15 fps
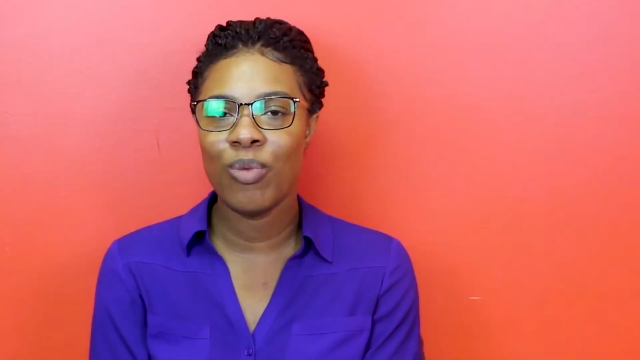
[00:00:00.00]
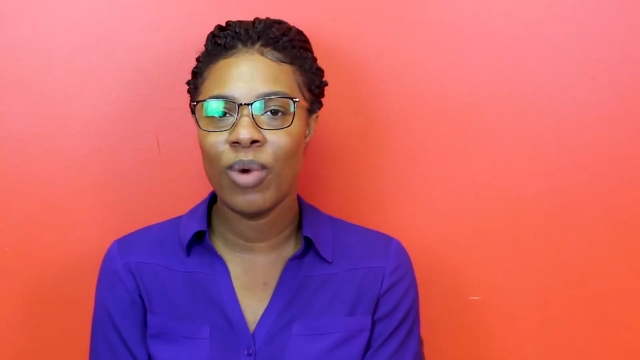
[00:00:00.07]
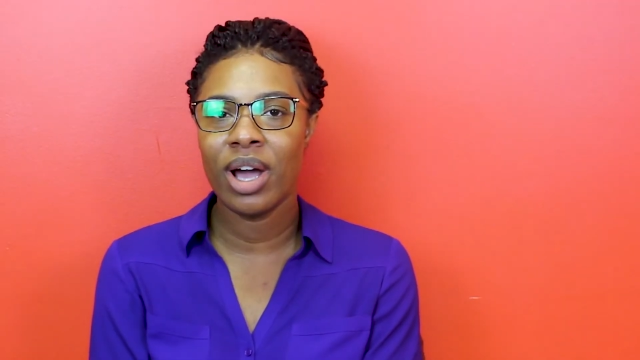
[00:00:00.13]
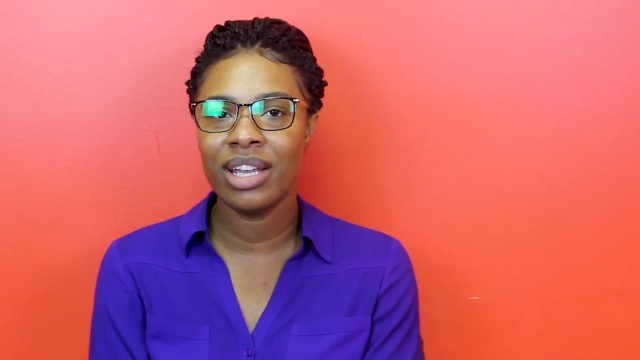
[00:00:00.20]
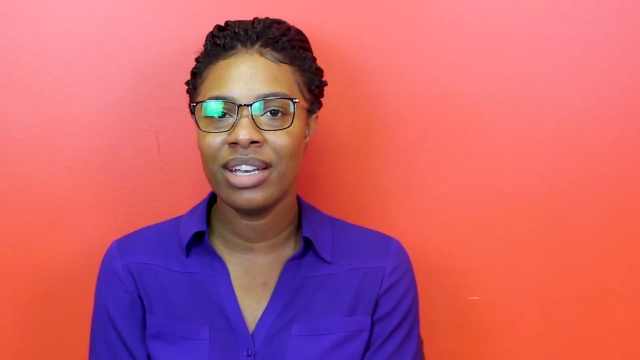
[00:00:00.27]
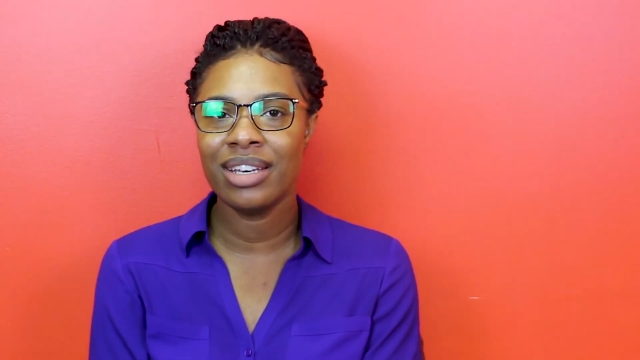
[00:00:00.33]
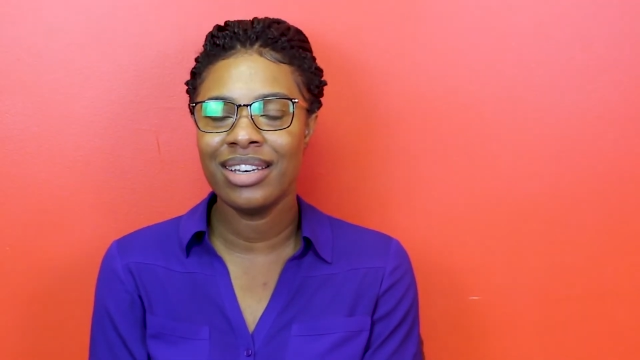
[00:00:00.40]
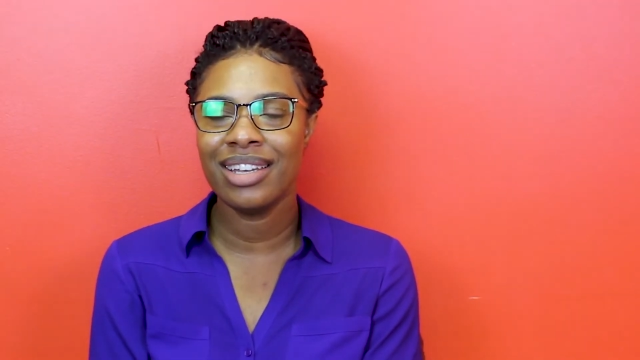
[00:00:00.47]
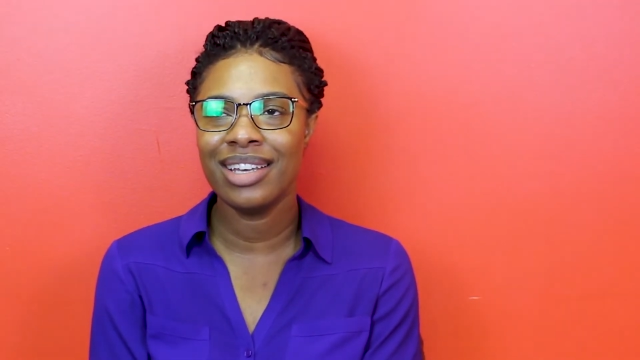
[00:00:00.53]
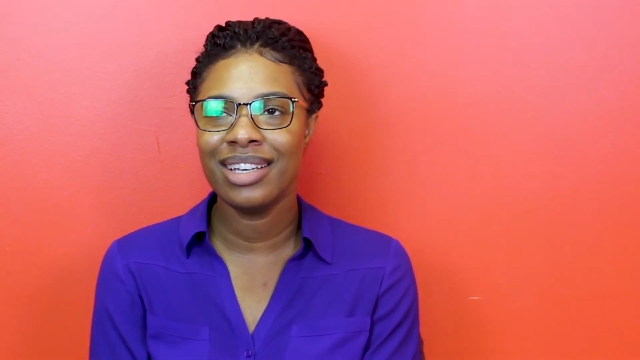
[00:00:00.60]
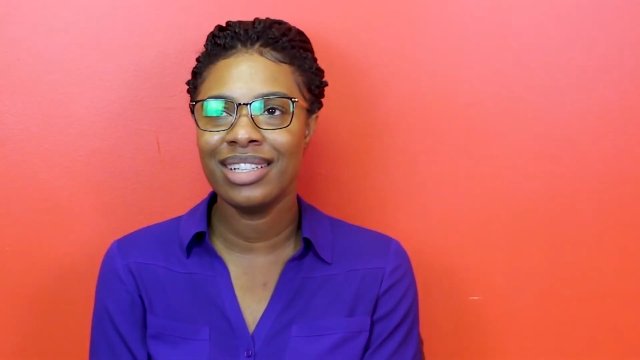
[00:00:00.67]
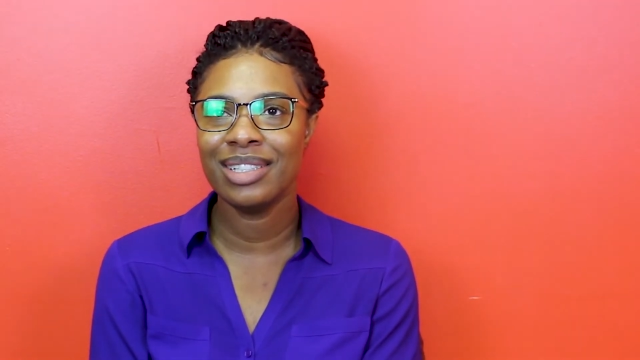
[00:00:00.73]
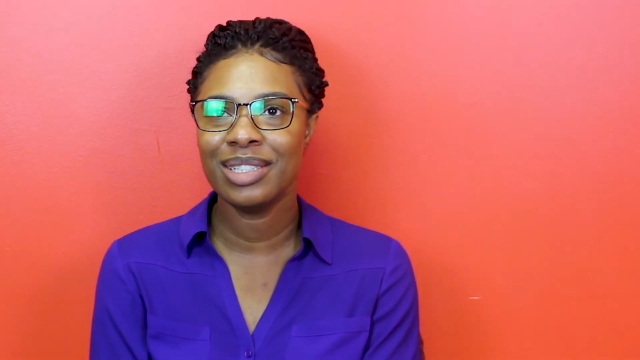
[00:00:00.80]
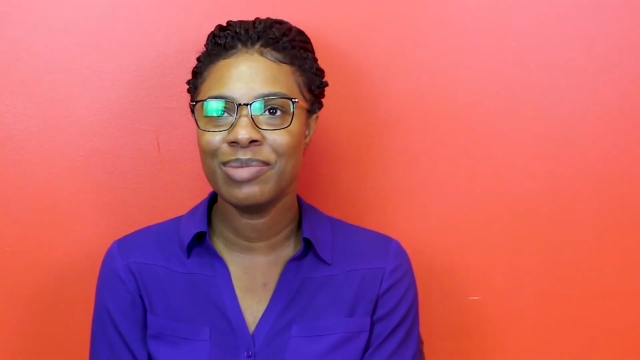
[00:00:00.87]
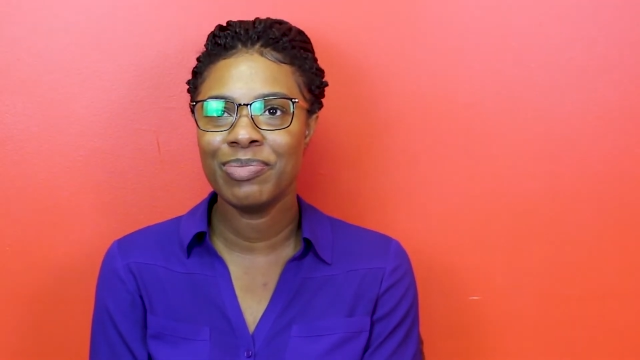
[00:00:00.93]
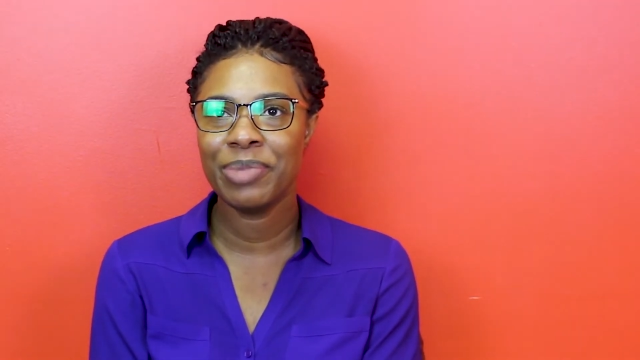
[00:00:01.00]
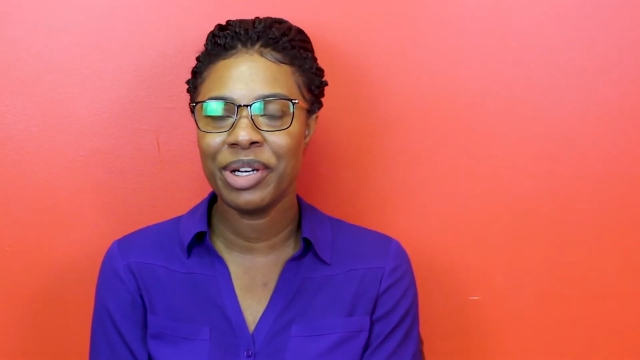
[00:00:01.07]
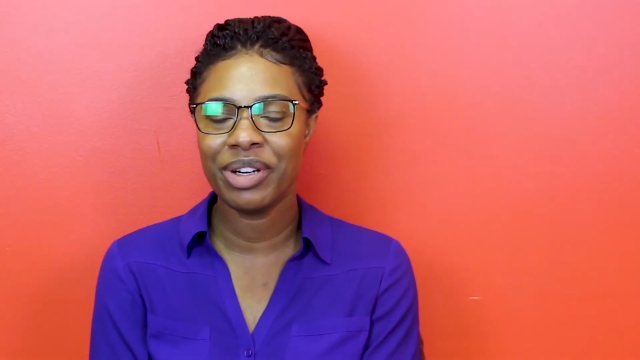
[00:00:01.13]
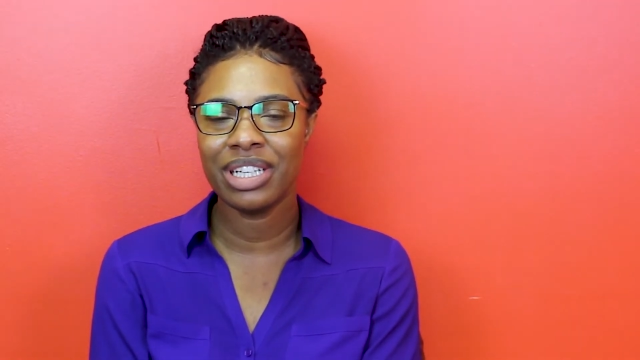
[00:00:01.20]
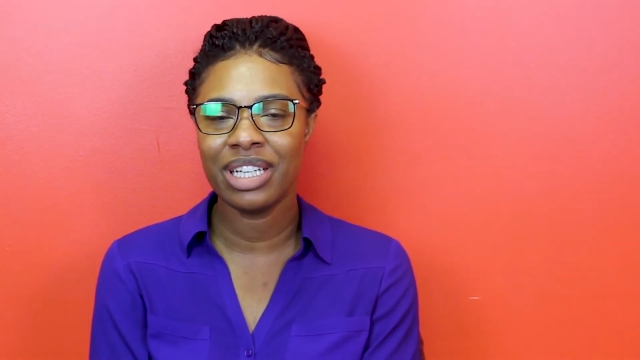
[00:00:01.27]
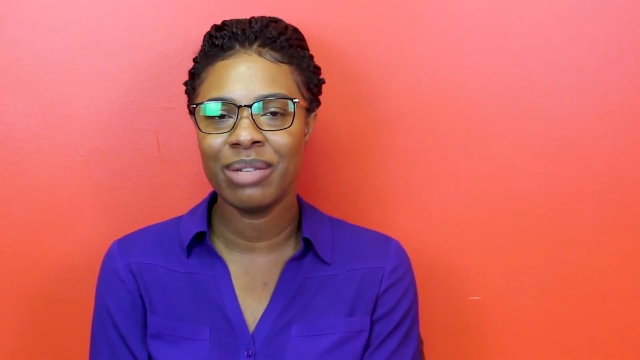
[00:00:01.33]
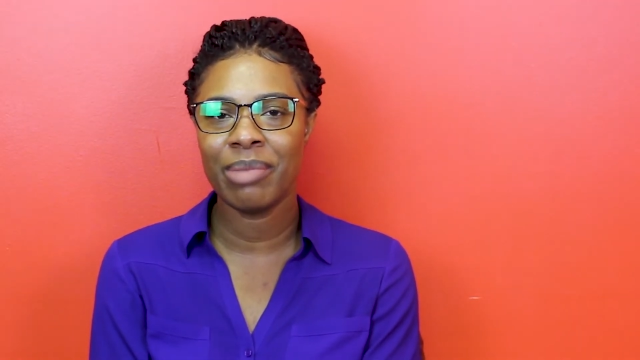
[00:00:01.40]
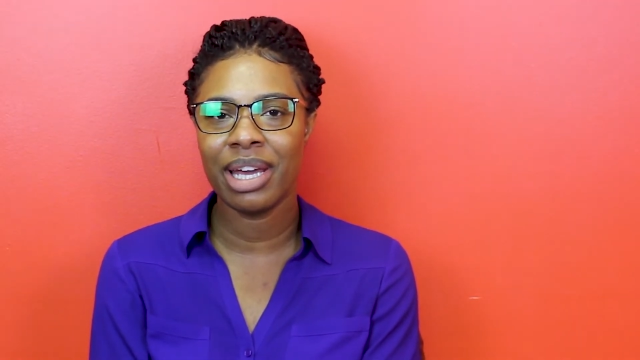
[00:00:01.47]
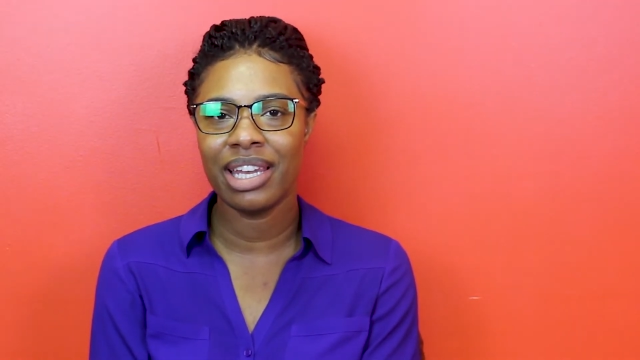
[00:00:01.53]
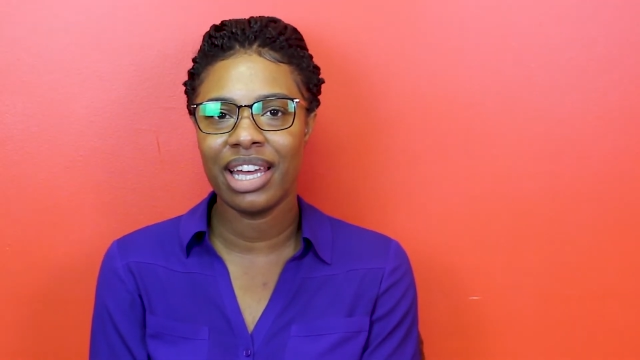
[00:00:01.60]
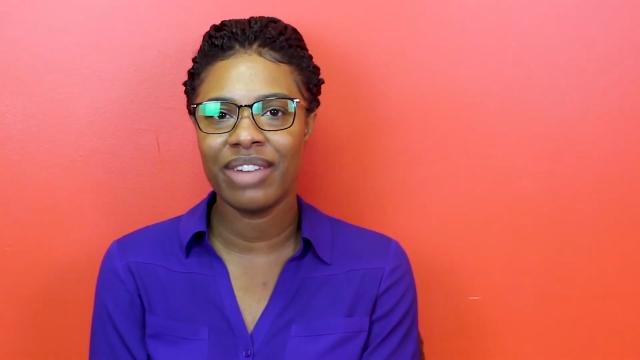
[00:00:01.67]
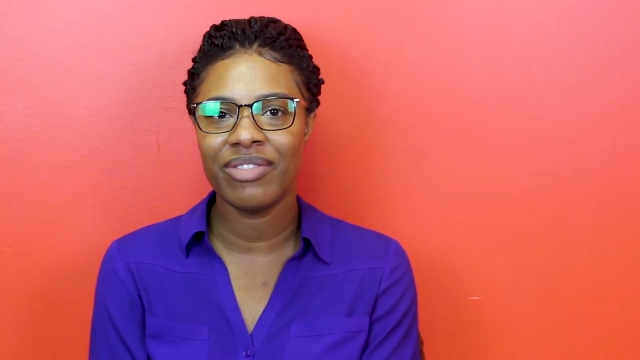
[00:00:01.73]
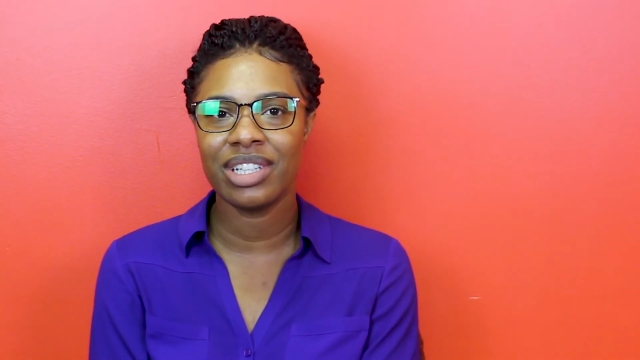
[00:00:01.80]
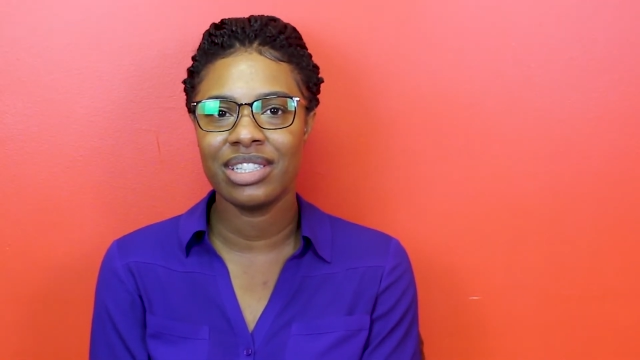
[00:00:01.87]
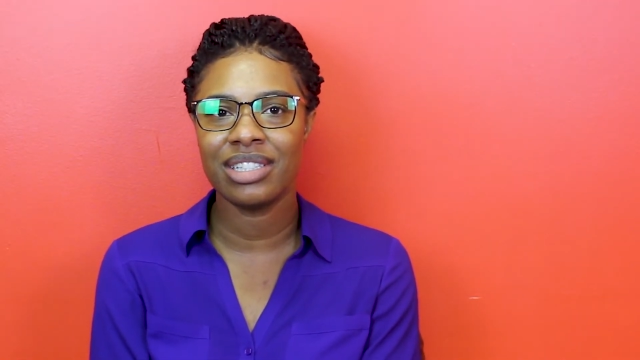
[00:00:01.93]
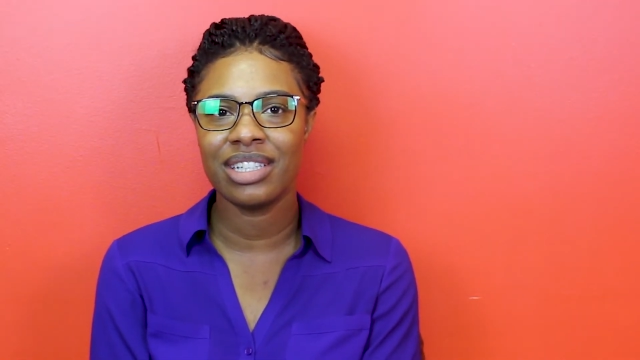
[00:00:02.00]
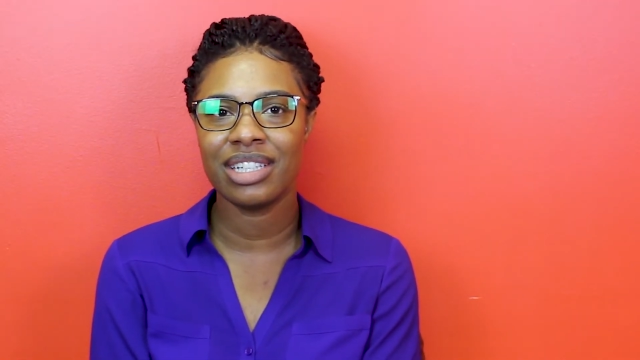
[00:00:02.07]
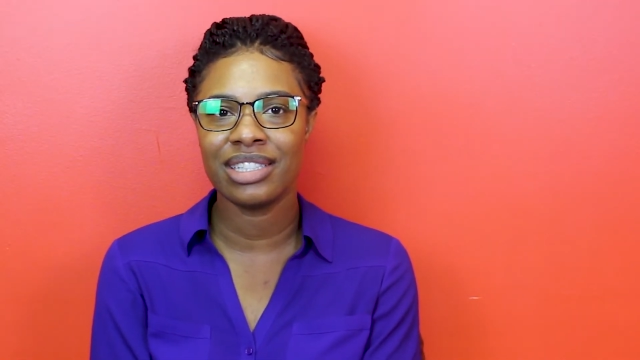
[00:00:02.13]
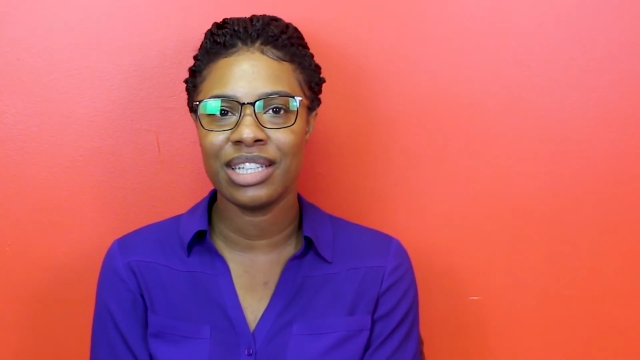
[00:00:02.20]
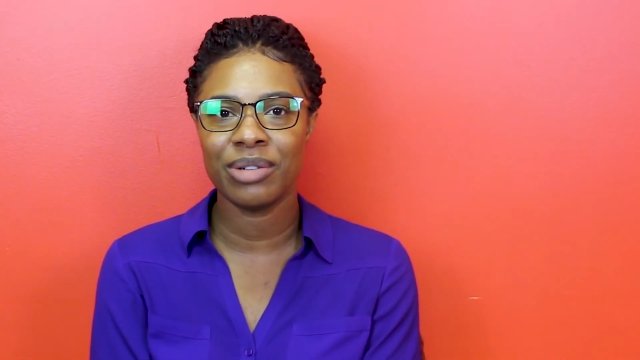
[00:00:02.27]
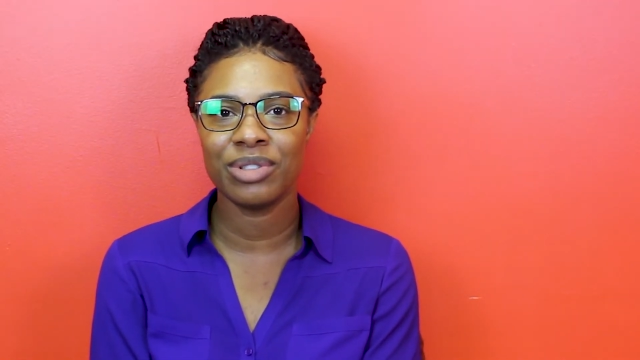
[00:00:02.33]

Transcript: One period in my life that sticks